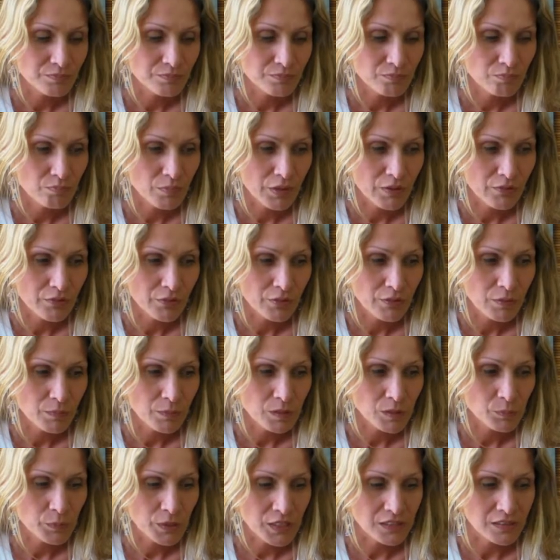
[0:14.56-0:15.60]
My film
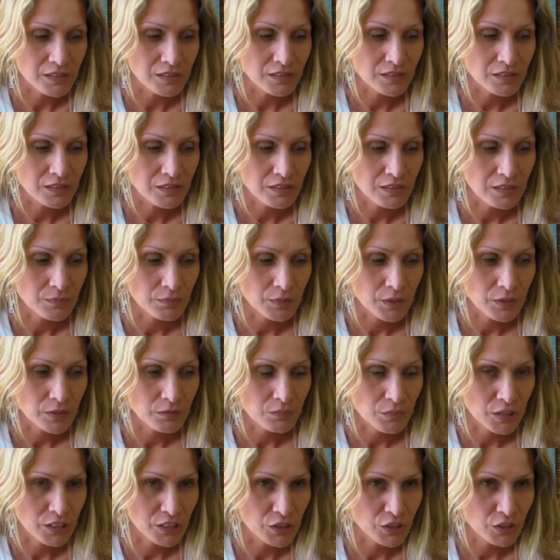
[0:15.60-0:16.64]
is basically about
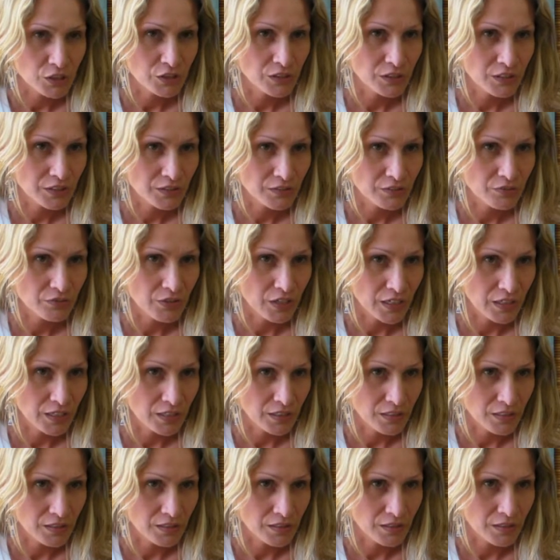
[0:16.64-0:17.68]
my journey of
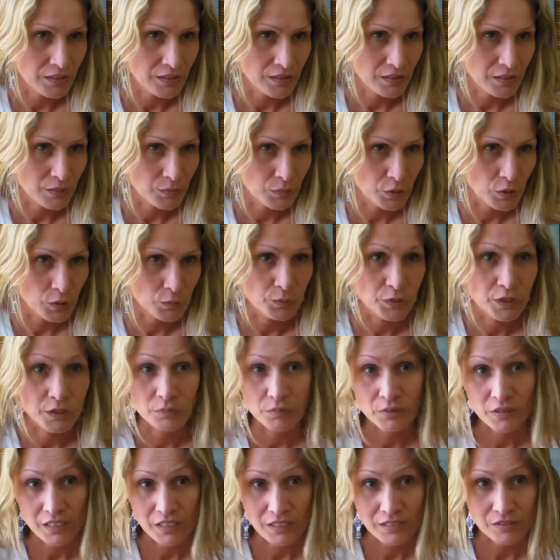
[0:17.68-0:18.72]
finding the appropriate
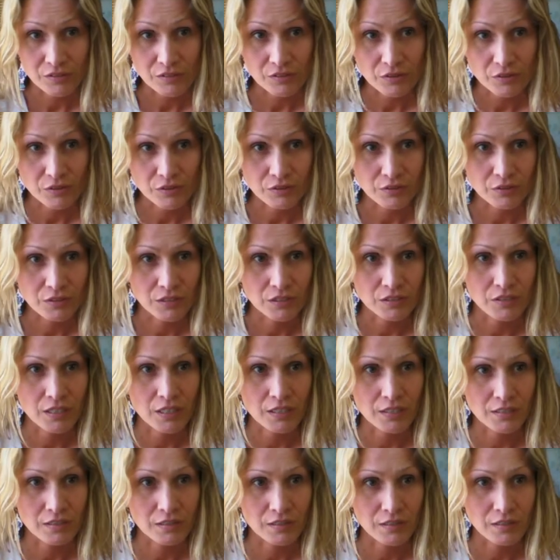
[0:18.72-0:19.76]
place to
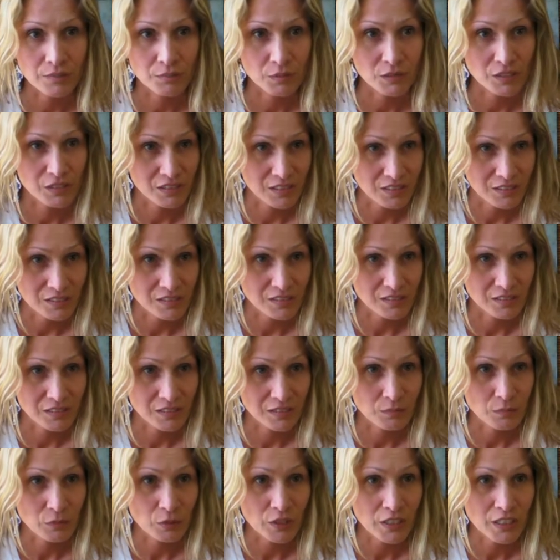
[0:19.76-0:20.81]
conduct a placenta
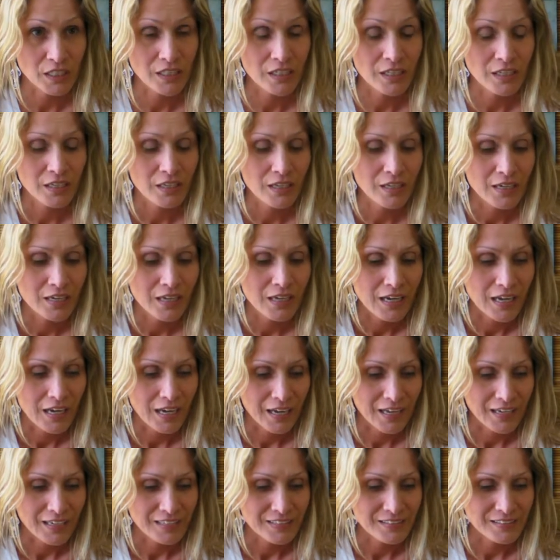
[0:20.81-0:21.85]
ceremony,
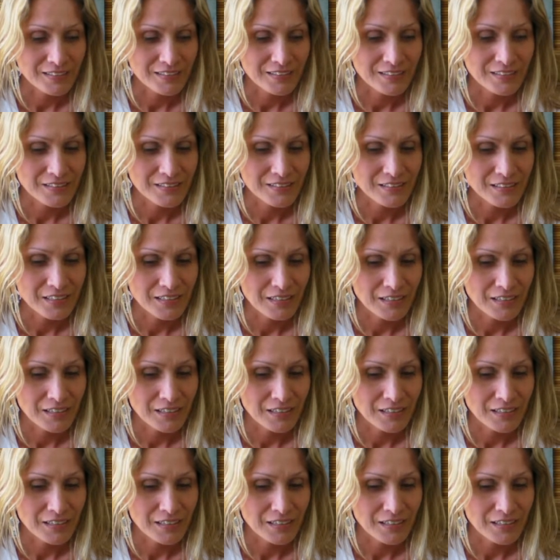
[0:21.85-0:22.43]
and